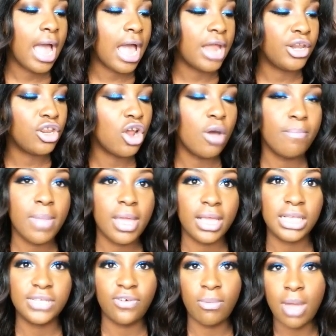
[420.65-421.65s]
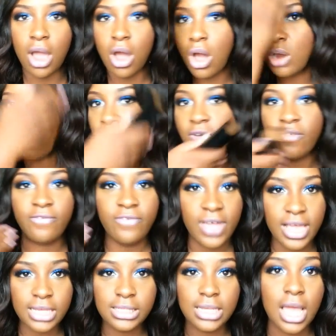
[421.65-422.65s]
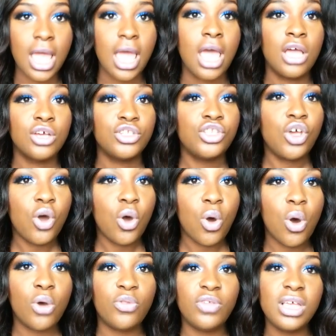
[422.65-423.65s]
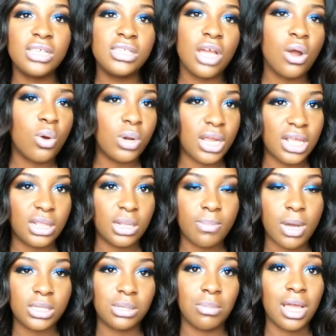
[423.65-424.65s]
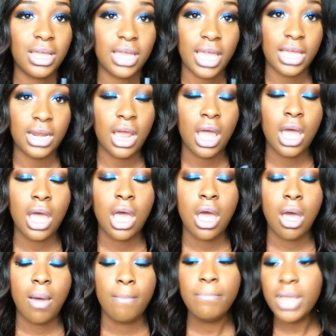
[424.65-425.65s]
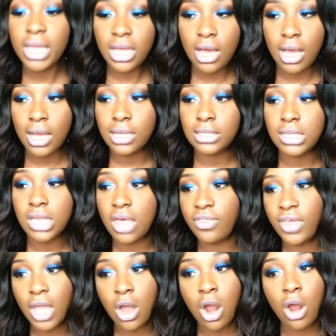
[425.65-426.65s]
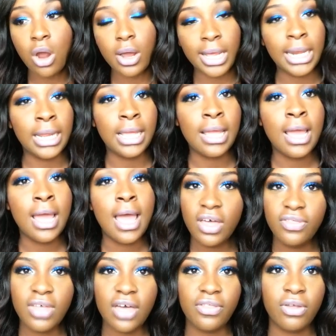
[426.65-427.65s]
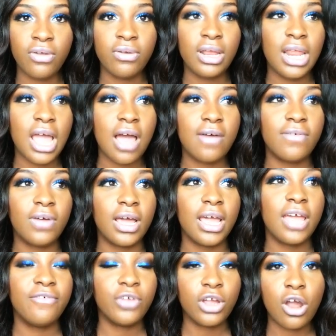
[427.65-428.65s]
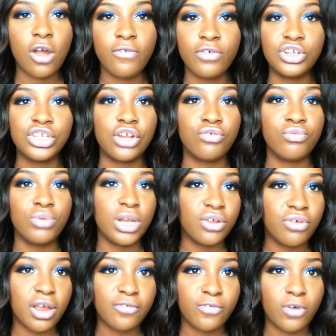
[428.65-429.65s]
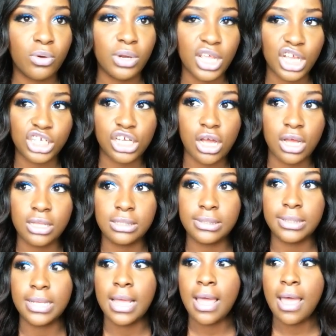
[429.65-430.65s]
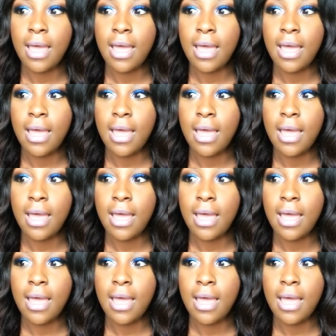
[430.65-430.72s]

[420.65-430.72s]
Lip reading: and Nutmeg is for my all over face. So these are only in the bottom again because they are oily, and that they really have a heavy coverage. They're really great foundations.